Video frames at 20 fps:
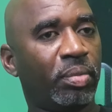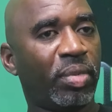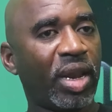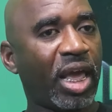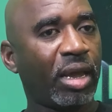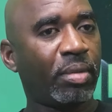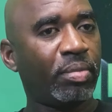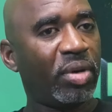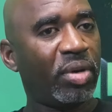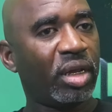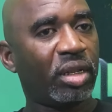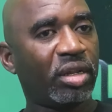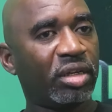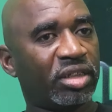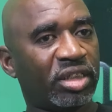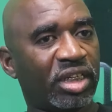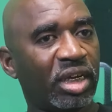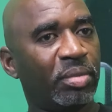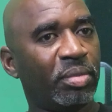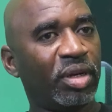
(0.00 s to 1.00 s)
the black
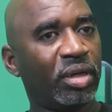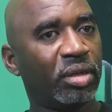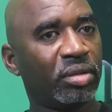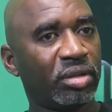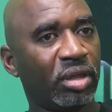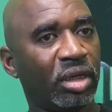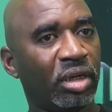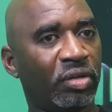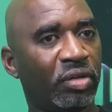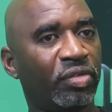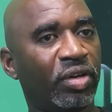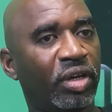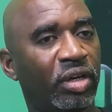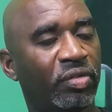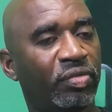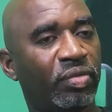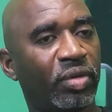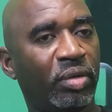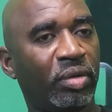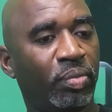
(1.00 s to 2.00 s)
mother symbol of,
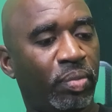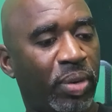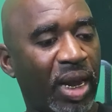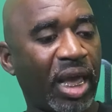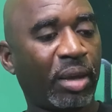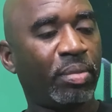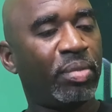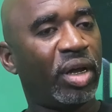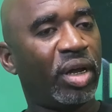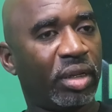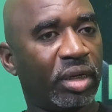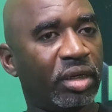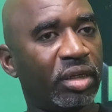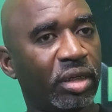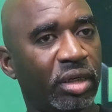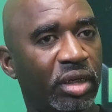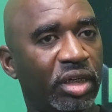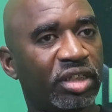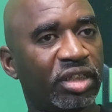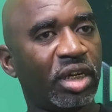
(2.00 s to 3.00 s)
of, of black
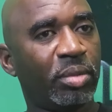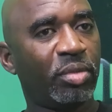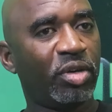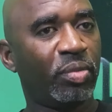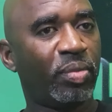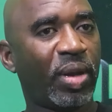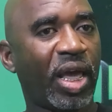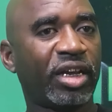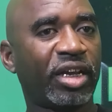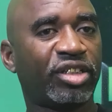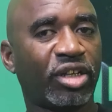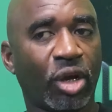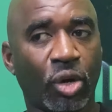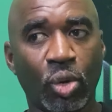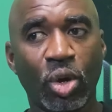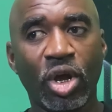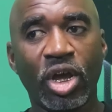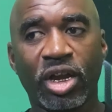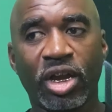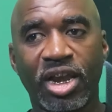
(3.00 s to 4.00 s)
motherhood, the symbol of black
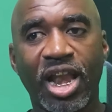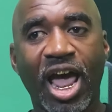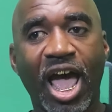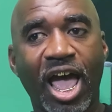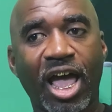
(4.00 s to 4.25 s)
soul.